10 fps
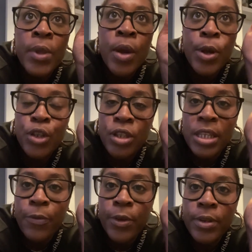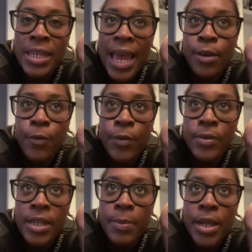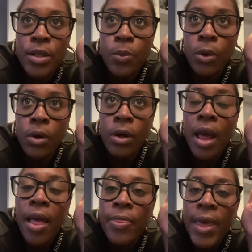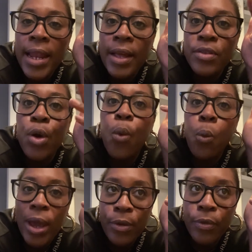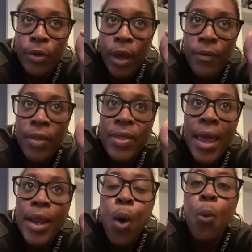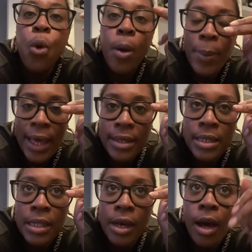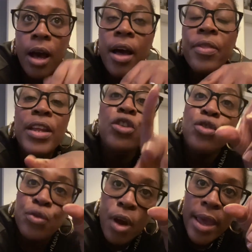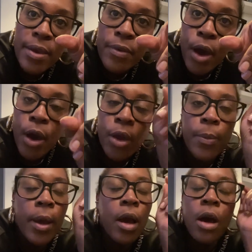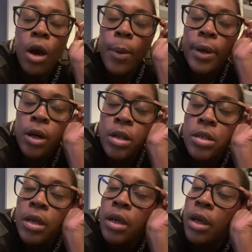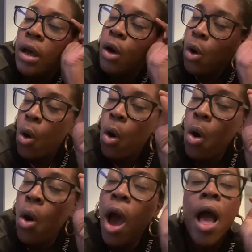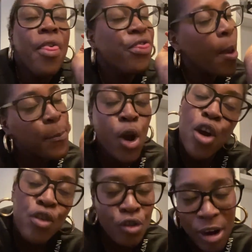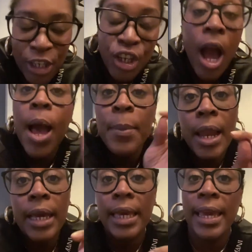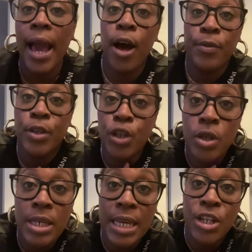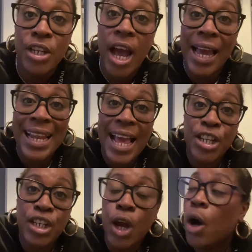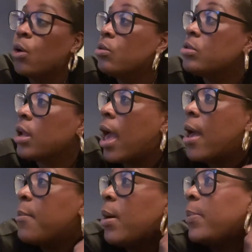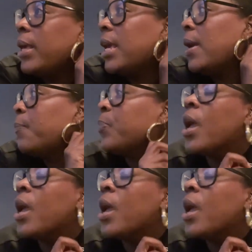which is a 10-15 minutes walk. Then had to wait for Nova, then walk back to the car, then drive home. Oh my God, whew, the pressure. I'm lucky, yeah, after two kids, yeah, I can actually hold my PM.